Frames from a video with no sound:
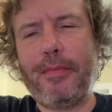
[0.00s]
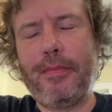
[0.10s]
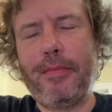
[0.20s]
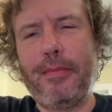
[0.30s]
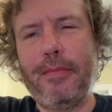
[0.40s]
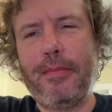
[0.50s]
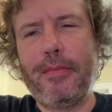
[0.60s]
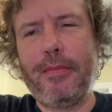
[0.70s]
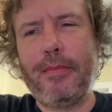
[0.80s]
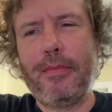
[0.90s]

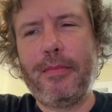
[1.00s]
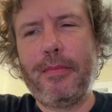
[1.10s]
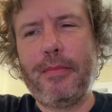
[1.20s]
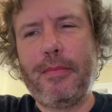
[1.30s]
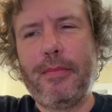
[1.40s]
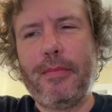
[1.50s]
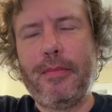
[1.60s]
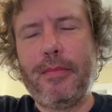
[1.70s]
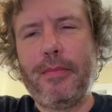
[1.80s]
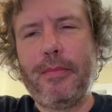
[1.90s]

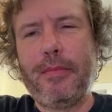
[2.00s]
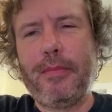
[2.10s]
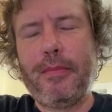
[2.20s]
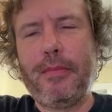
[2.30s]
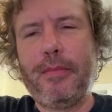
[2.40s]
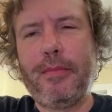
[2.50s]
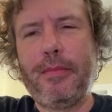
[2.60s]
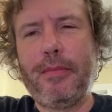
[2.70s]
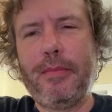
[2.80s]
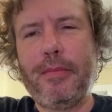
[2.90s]

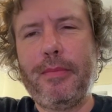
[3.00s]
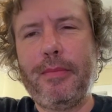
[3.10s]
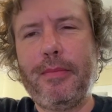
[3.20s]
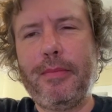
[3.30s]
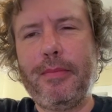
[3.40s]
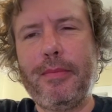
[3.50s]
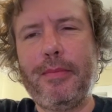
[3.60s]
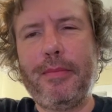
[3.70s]
This person isn't speaking.